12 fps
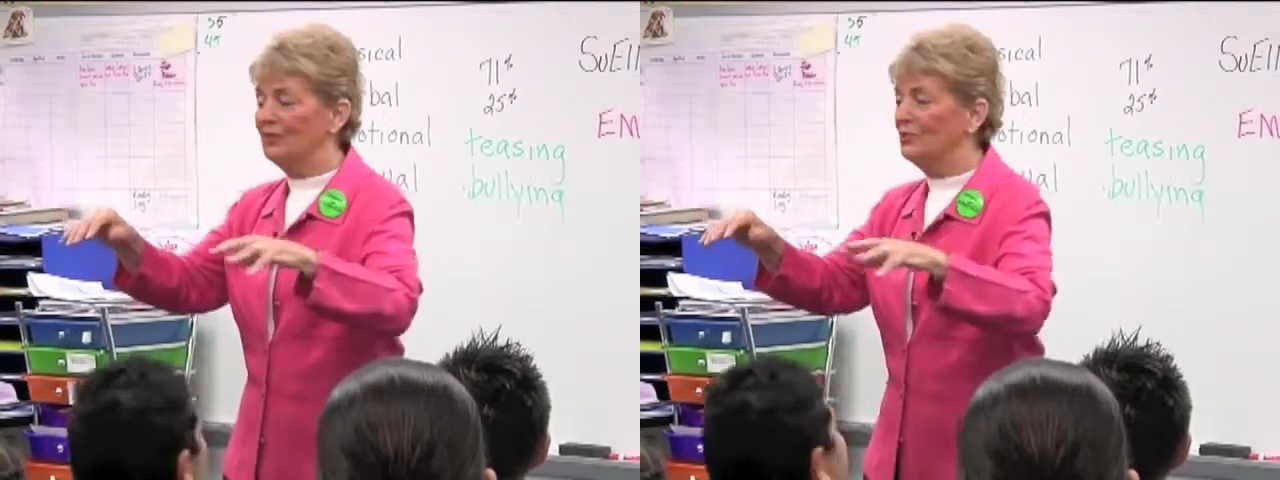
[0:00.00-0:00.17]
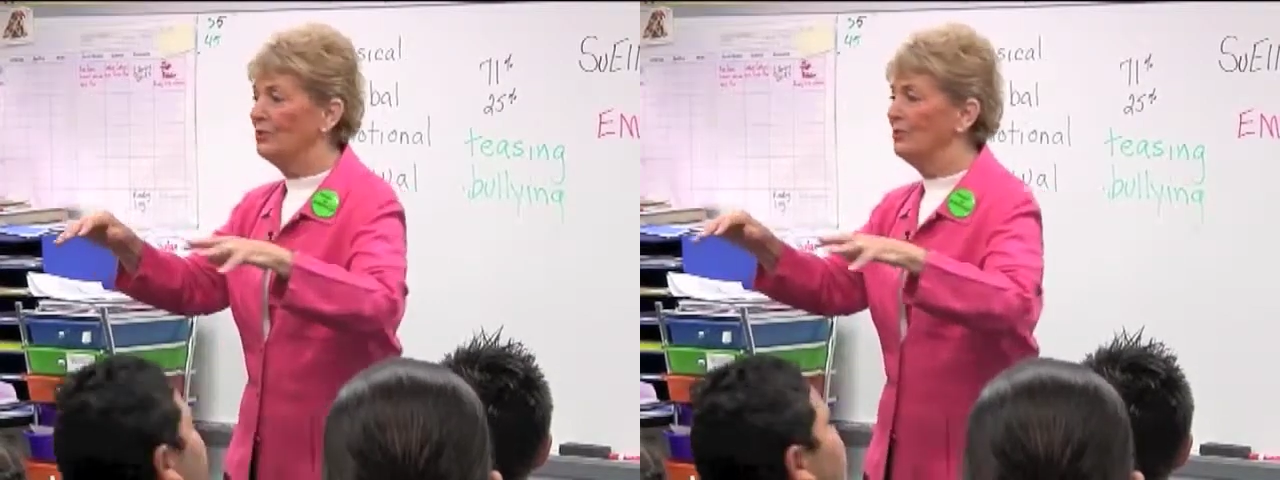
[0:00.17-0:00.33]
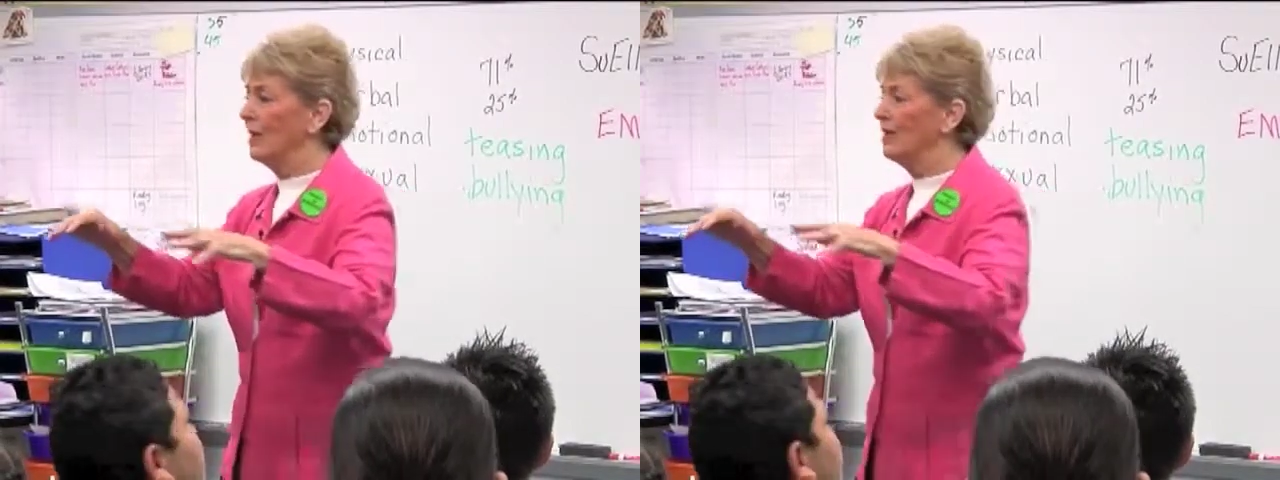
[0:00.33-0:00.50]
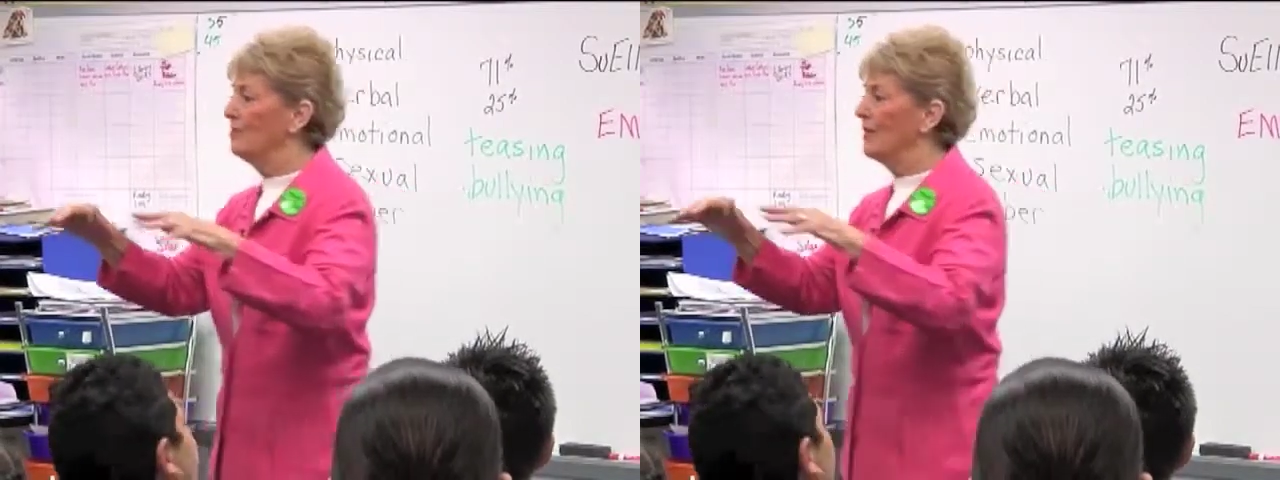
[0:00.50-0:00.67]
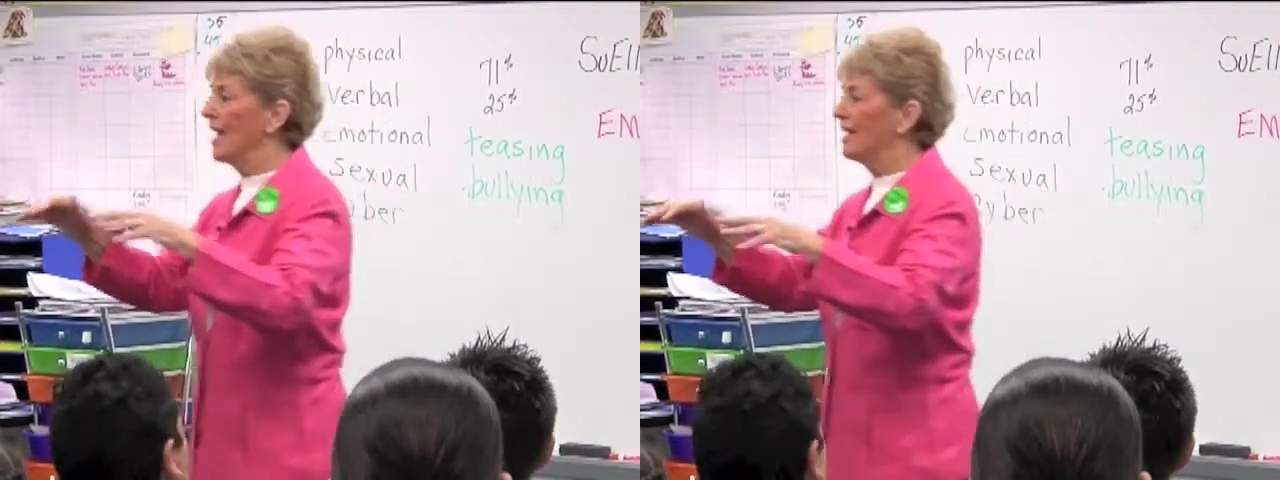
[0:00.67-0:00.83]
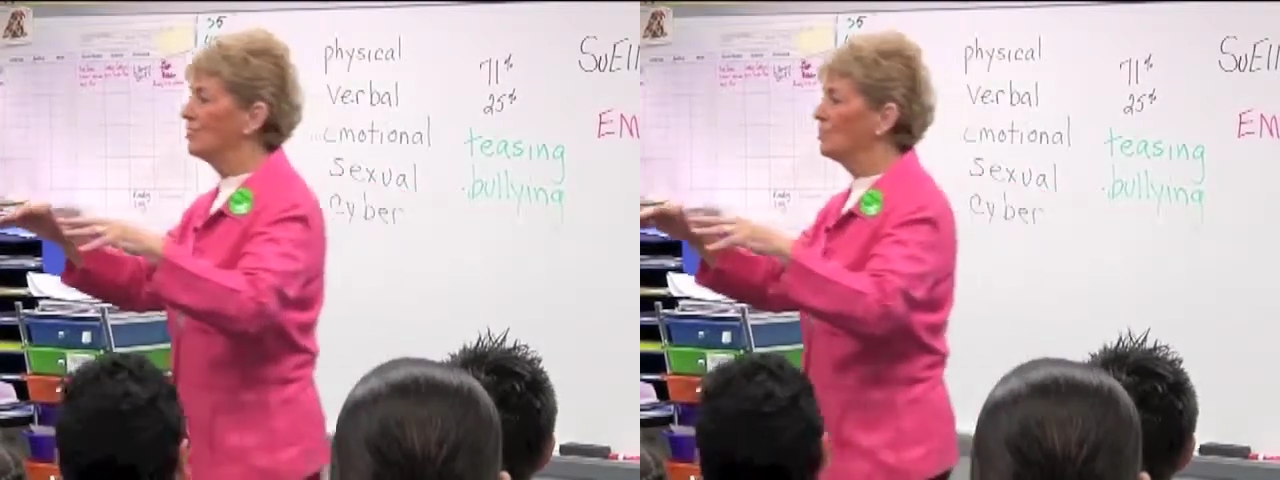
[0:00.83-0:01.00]
to
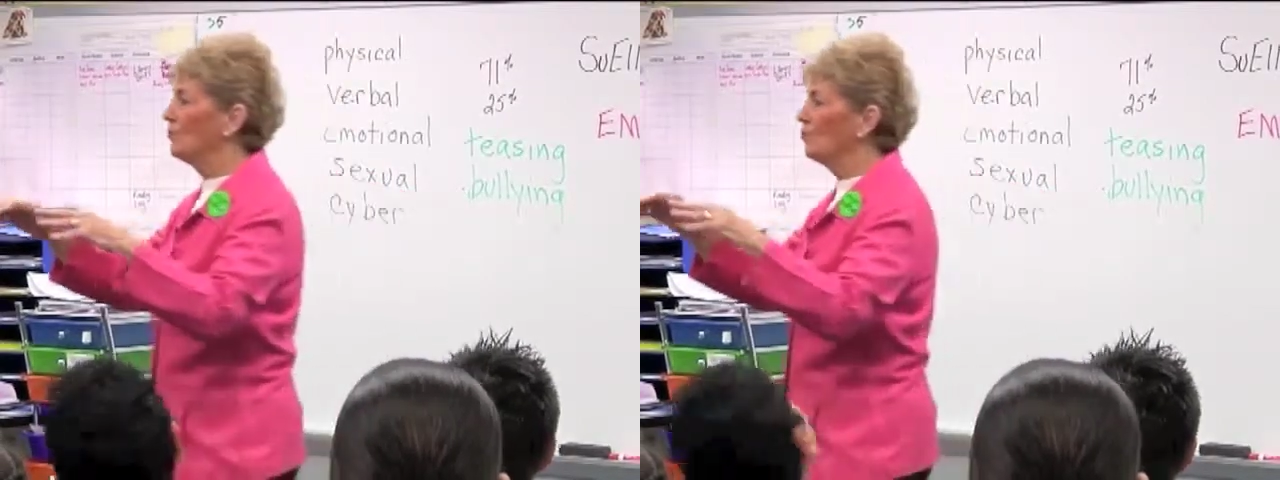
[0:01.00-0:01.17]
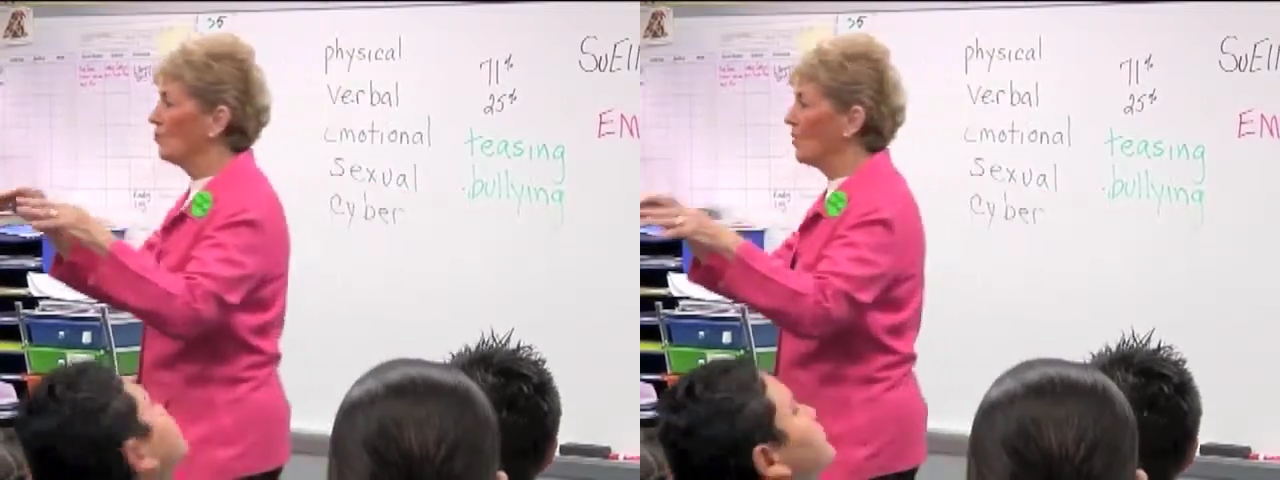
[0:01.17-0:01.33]
imagine